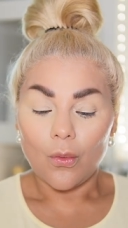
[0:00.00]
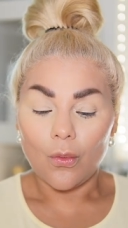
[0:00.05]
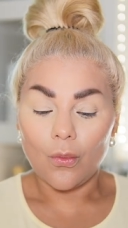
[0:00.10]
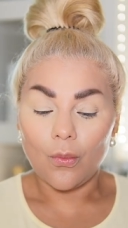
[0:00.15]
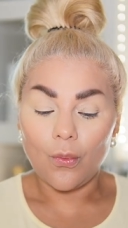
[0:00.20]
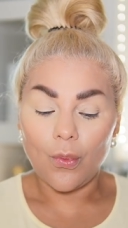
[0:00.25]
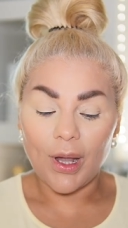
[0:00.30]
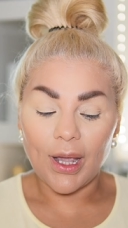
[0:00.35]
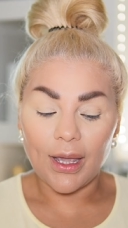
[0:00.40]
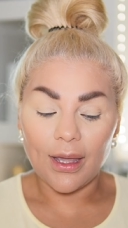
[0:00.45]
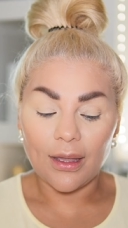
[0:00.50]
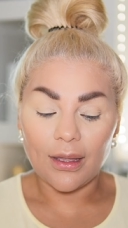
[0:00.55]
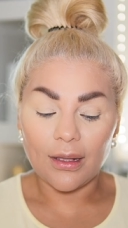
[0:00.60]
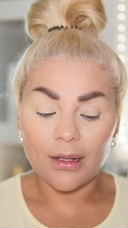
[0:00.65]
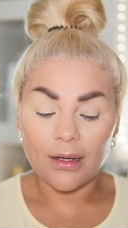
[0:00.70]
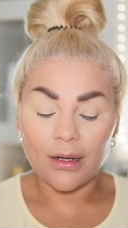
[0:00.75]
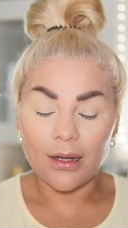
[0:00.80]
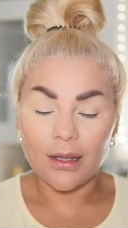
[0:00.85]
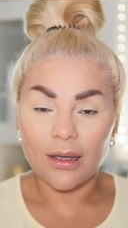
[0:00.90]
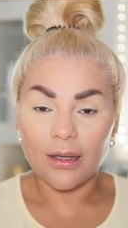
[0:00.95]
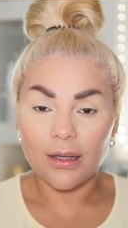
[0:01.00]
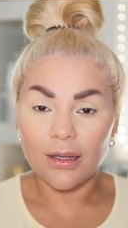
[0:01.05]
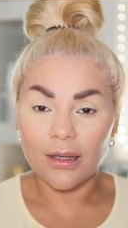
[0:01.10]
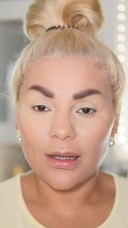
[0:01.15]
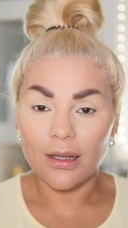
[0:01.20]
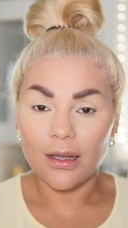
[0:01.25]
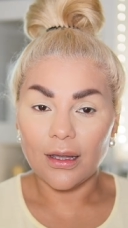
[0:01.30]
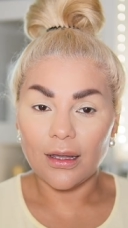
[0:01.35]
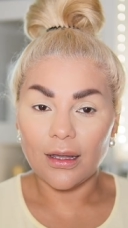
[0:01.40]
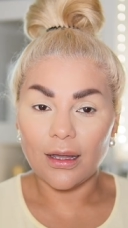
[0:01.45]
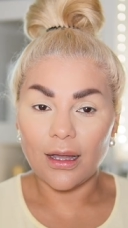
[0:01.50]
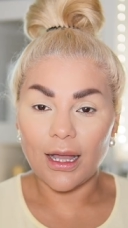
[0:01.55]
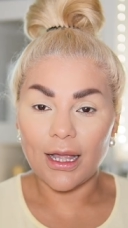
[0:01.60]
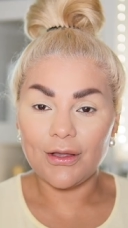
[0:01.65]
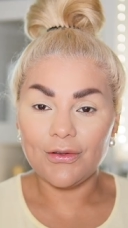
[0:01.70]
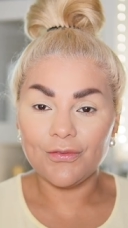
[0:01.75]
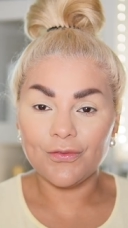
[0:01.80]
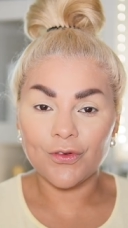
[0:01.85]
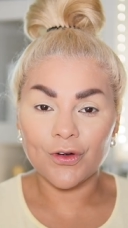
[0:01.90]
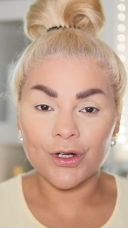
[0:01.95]
when I
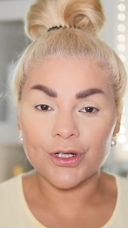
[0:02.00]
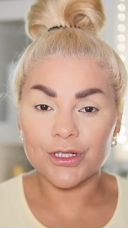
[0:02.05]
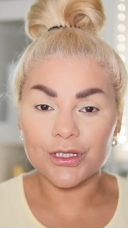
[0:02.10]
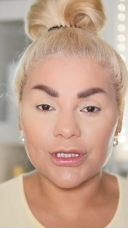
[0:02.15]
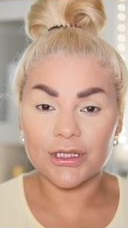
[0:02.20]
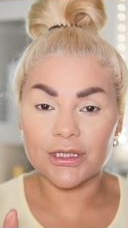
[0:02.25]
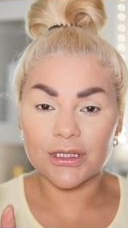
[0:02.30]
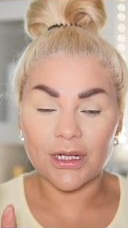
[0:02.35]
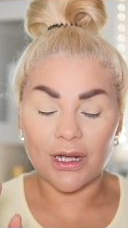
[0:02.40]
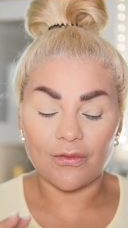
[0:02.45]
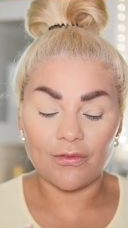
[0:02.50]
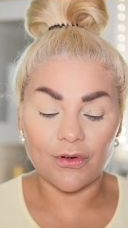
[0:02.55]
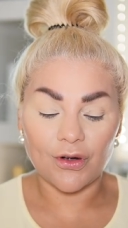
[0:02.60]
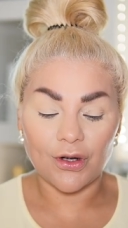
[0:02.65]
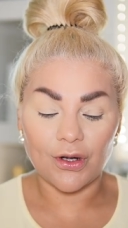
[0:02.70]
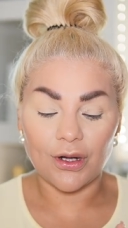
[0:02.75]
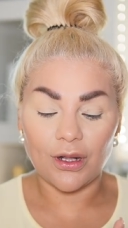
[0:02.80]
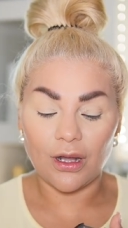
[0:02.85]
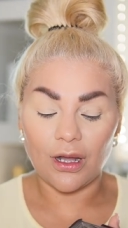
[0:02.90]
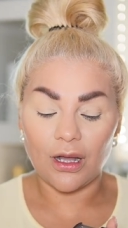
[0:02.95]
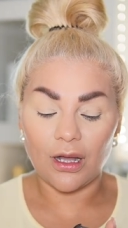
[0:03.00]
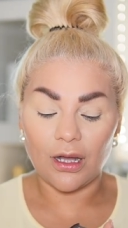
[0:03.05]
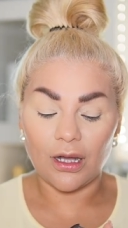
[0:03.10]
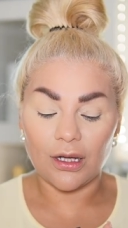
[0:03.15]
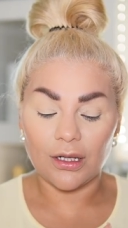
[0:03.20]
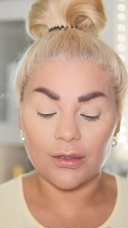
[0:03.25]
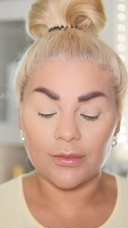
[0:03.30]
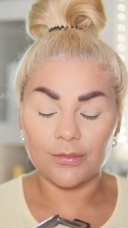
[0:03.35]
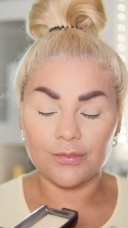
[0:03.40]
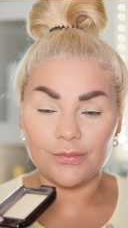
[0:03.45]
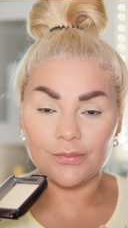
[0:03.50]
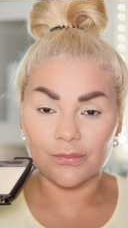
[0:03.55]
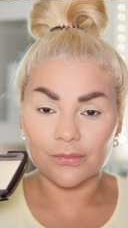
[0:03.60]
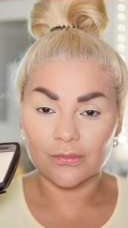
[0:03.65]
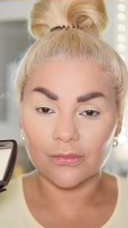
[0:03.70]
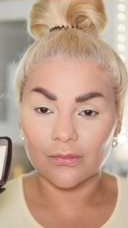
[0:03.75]
first discovered um